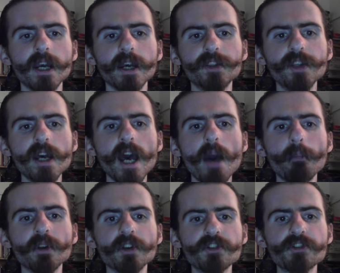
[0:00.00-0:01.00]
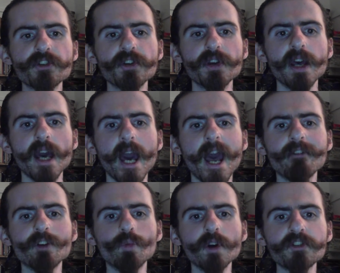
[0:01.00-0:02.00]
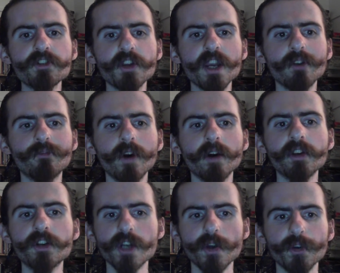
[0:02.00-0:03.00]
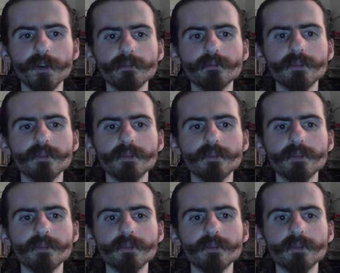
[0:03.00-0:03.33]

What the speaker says: in their happiness at having once again found each other,